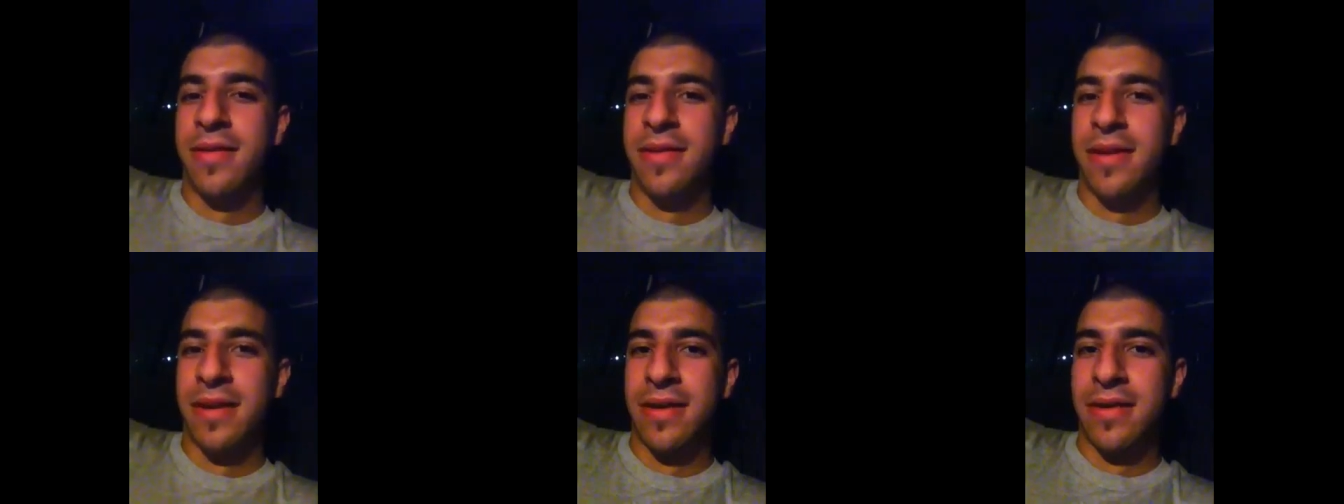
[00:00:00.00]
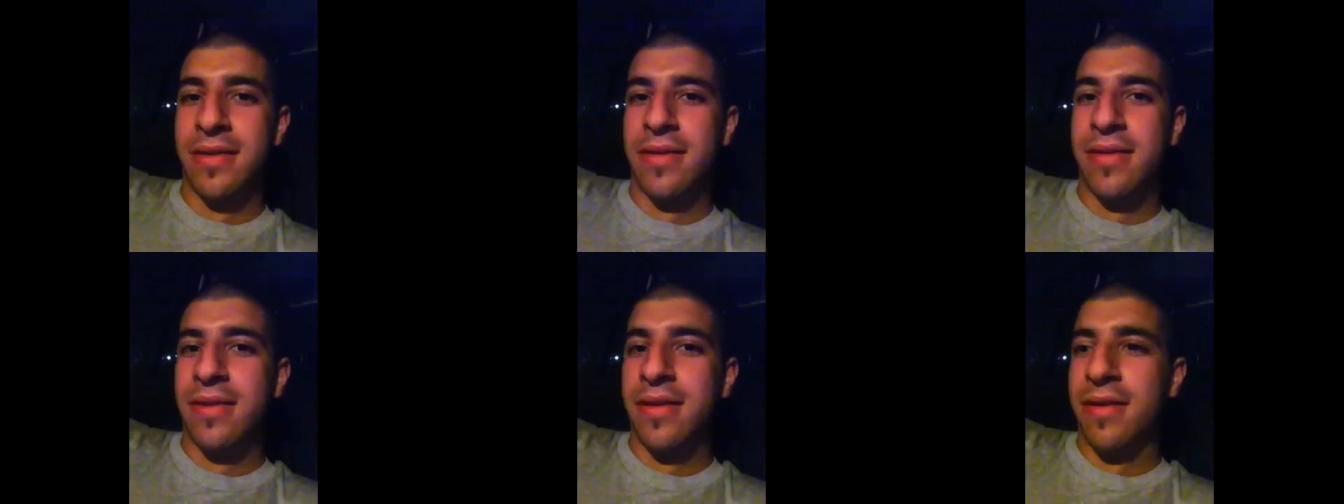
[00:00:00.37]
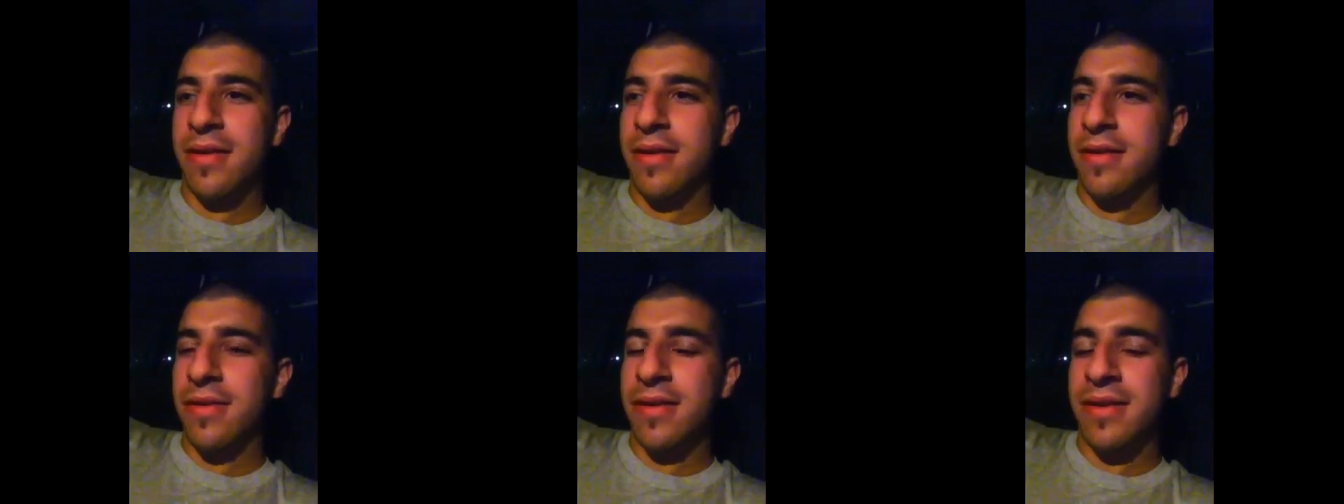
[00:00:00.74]
that
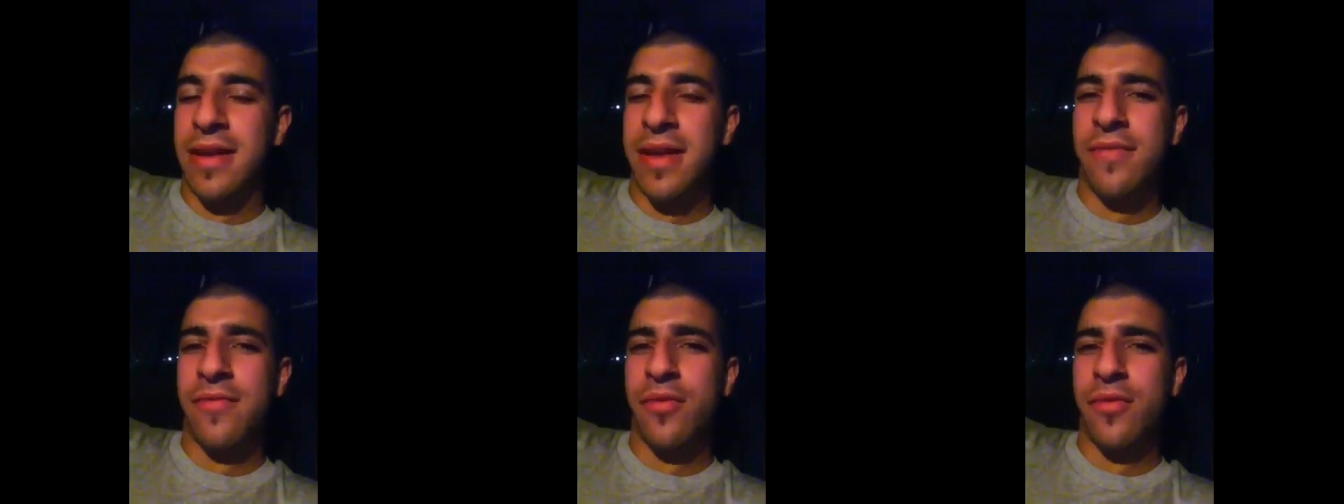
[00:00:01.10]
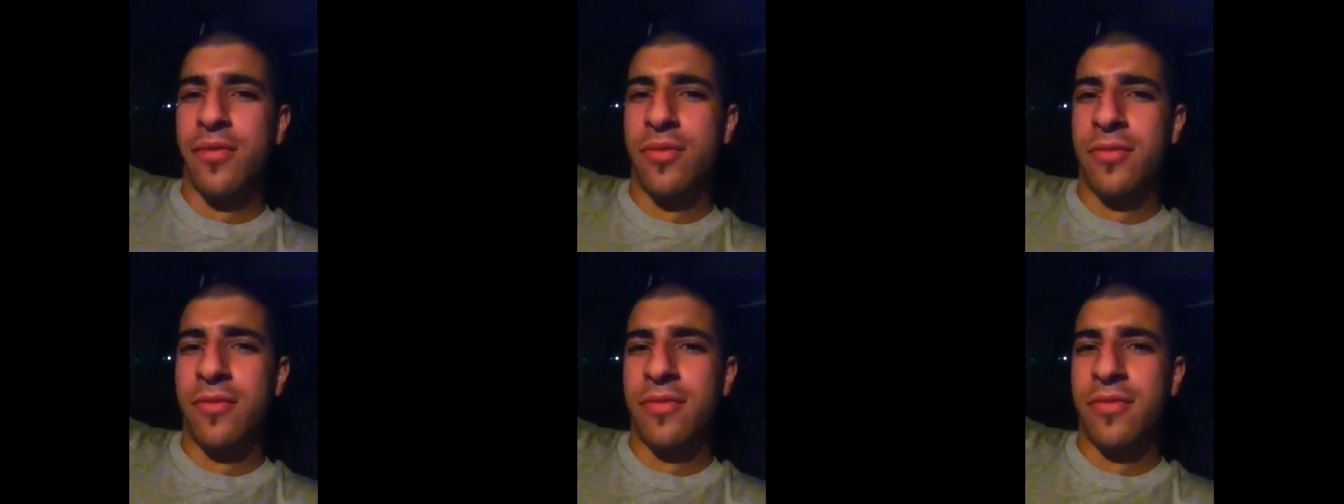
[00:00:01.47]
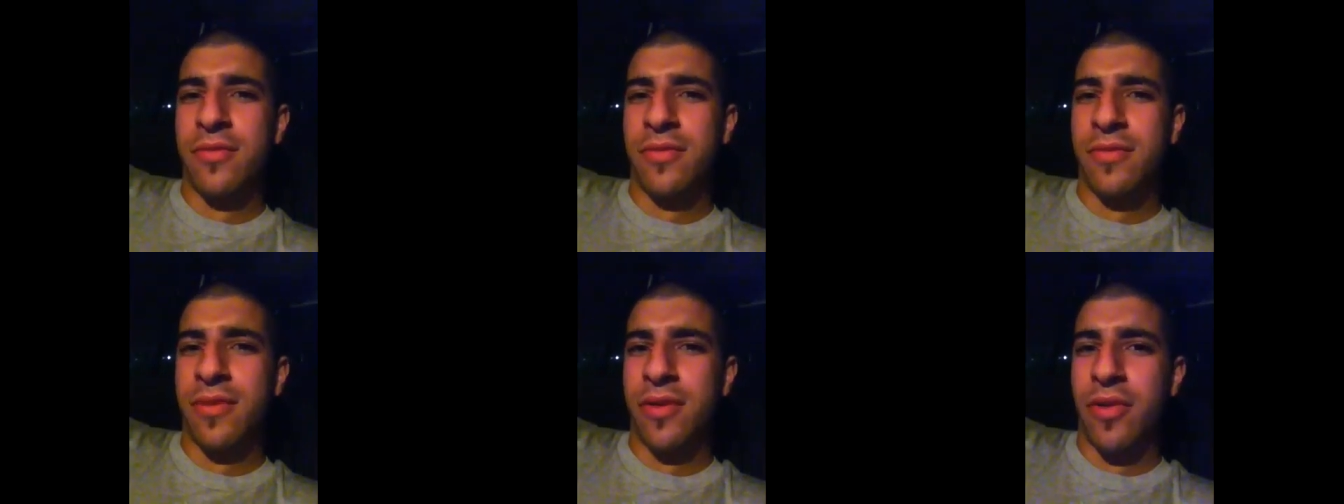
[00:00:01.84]
the the devil,
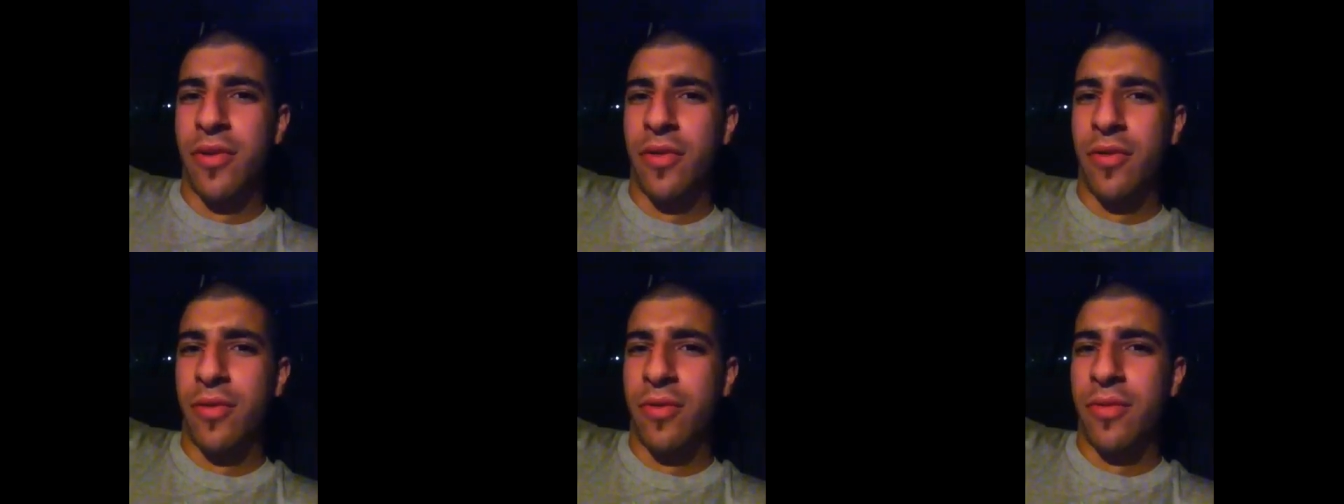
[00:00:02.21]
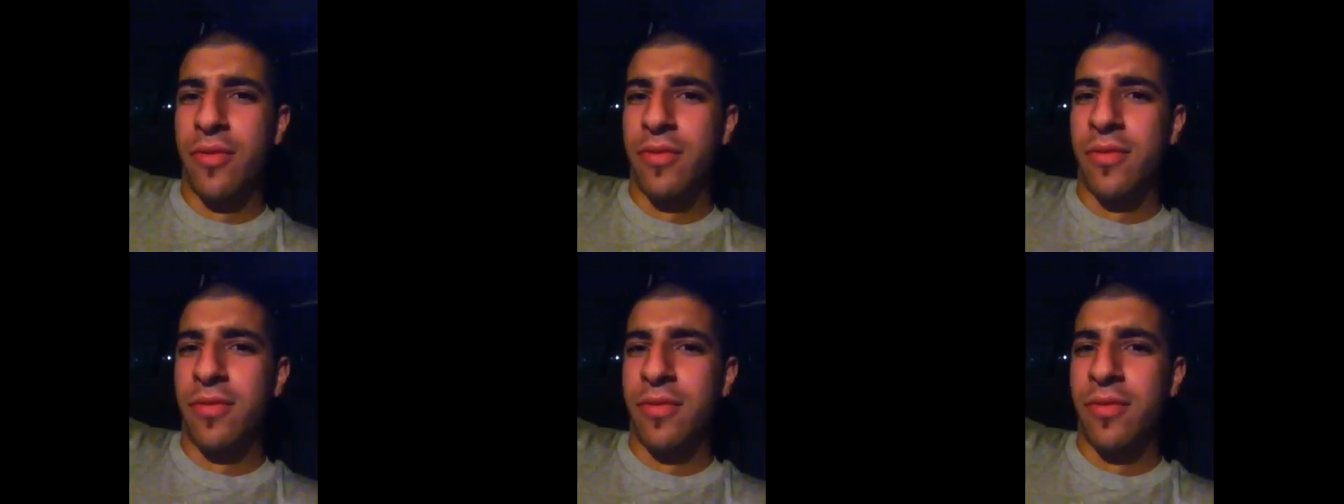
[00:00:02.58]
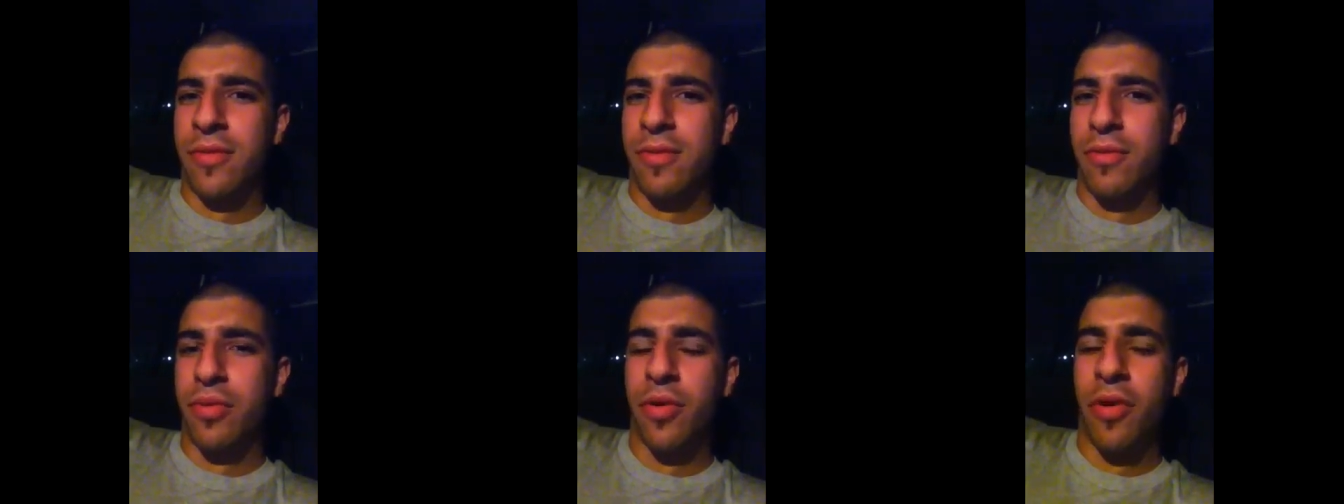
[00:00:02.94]
you know,
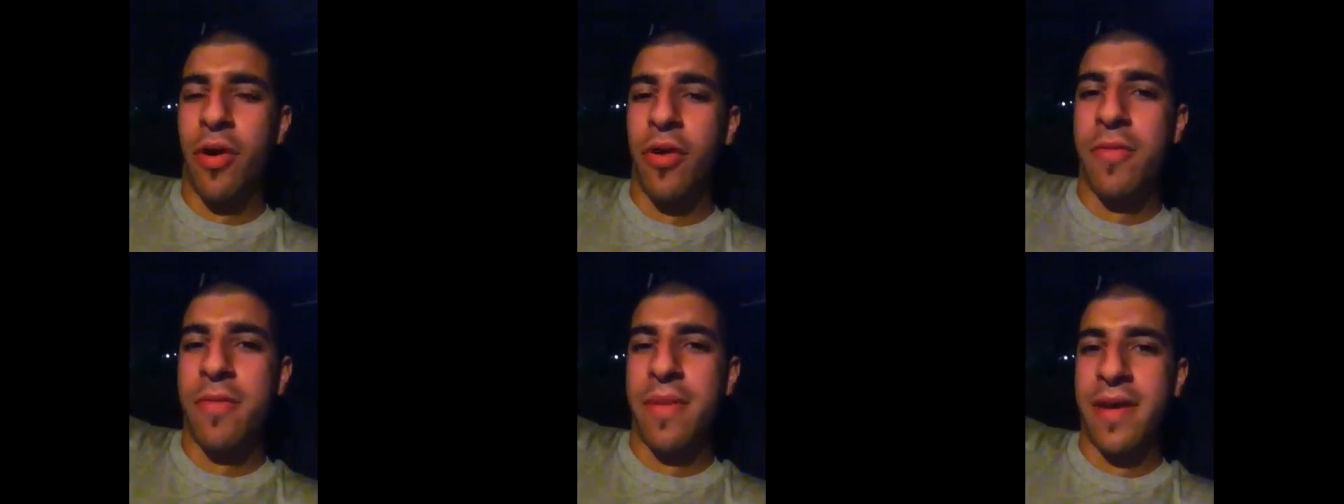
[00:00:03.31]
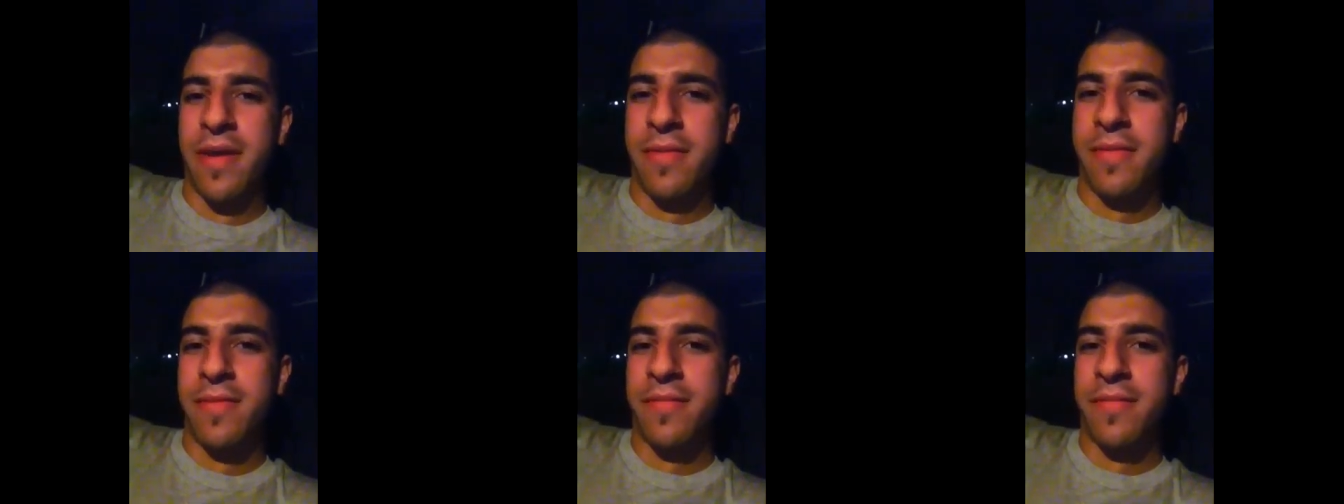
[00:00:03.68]
put on me.